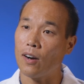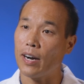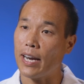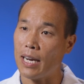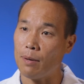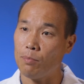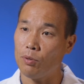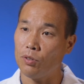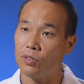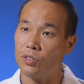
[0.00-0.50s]
are
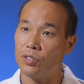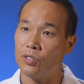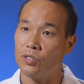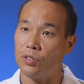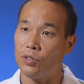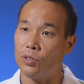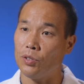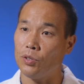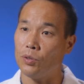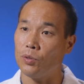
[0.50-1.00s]
able
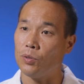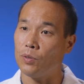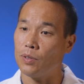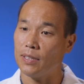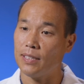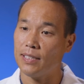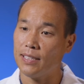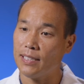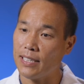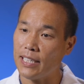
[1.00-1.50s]
to
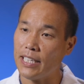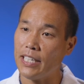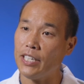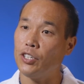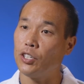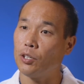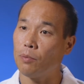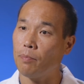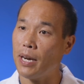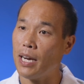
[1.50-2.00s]
see
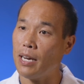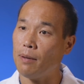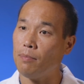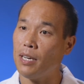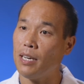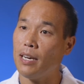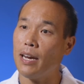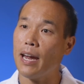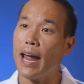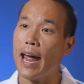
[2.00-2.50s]
your
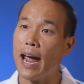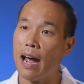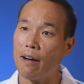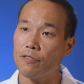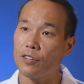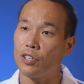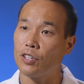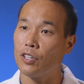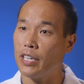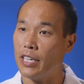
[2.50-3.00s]
baby
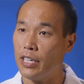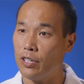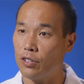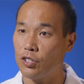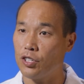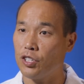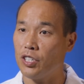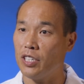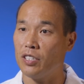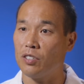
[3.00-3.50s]
after he or
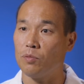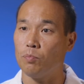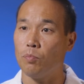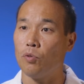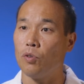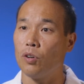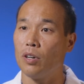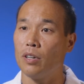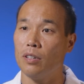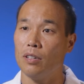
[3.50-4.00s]
she is
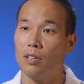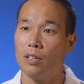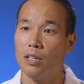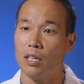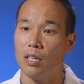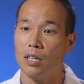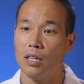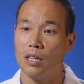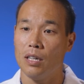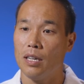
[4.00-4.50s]
born
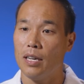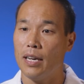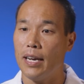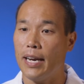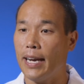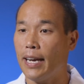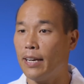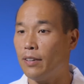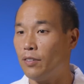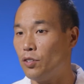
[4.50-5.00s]

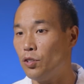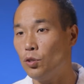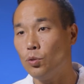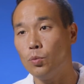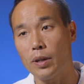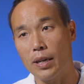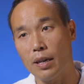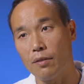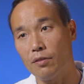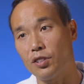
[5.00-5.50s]
and do
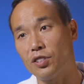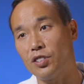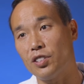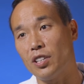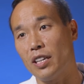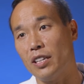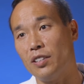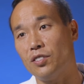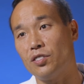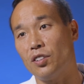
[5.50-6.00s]
whatever
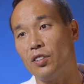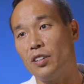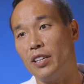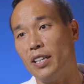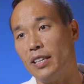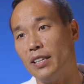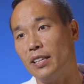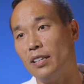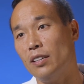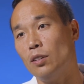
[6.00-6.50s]
studies are
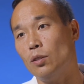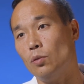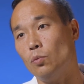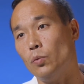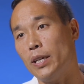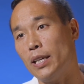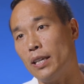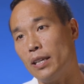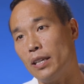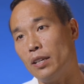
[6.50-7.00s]
needed,
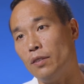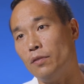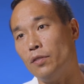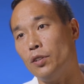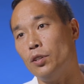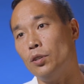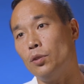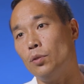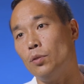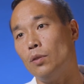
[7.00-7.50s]
we can give
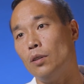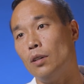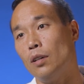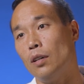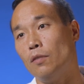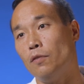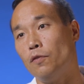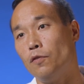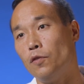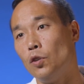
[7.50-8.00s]
you
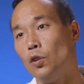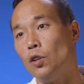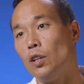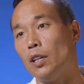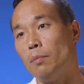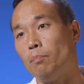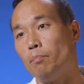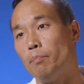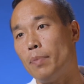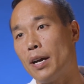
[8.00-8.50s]
a full
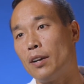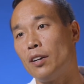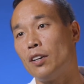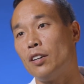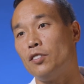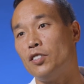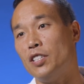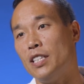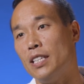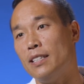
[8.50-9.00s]
and
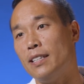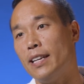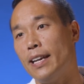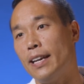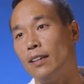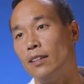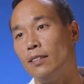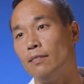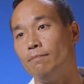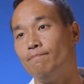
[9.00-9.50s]
better
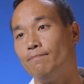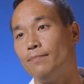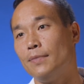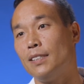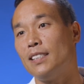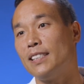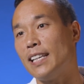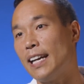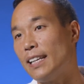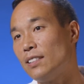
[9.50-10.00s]
detailed
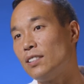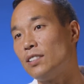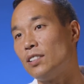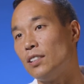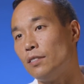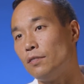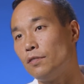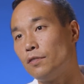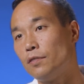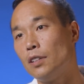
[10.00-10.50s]
sense
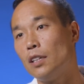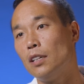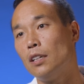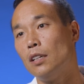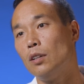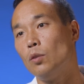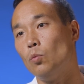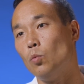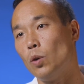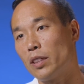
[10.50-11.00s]
of
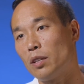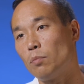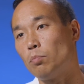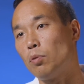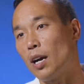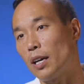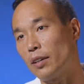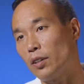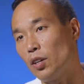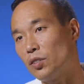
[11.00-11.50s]
what the
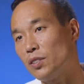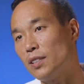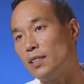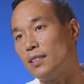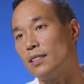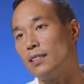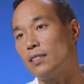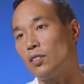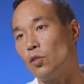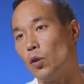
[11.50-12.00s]

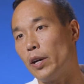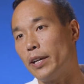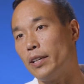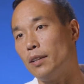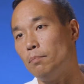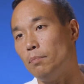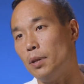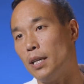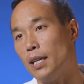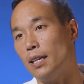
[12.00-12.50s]
prognosis is going
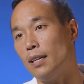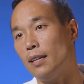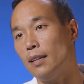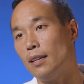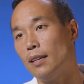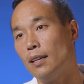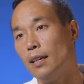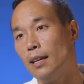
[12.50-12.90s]
to be.